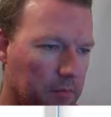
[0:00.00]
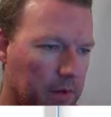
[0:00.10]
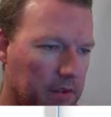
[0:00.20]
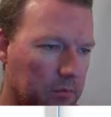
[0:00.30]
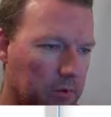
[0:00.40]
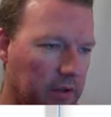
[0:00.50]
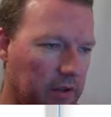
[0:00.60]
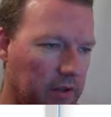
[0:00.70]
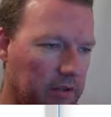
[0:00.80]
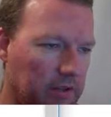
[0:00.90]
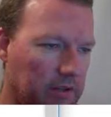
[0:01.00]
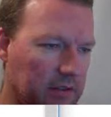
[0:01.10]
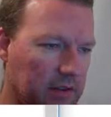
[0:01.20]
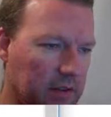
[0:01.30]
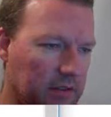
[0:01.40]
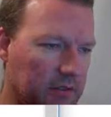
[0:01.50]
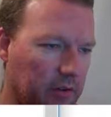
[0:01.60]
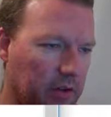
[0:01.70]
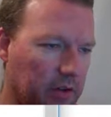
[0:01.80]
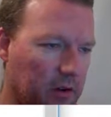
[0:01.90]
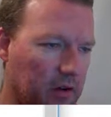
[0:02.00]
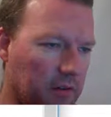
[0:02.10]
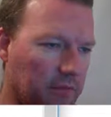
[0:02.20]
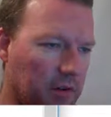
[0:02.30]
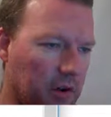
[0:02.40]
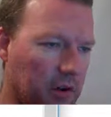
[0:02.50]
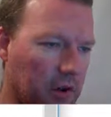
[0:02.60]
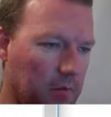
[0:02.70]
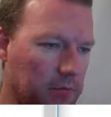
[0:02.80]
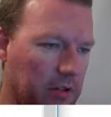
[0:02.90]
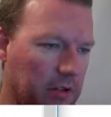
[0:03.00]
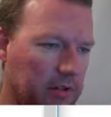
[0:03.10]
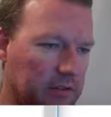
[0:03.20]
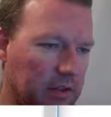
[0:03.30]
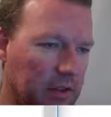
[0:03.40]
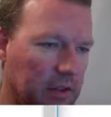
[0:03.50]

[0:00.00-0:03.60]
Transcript: but it's one of these that's here. So here are our font objects,